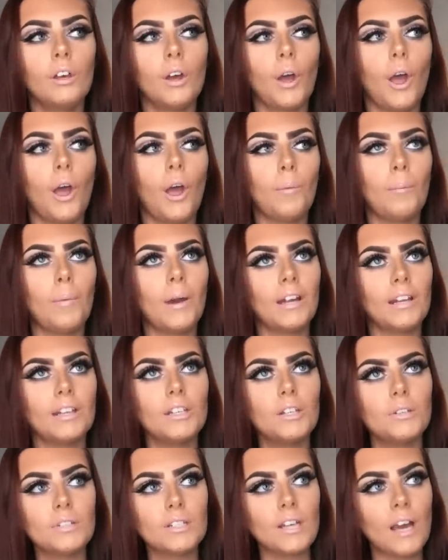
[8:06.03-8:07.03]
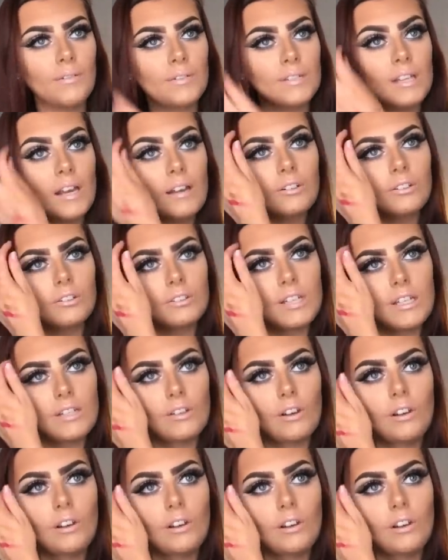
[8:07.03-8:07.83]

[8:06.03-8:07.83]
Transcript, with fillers: um, and I used to have a tangle teaser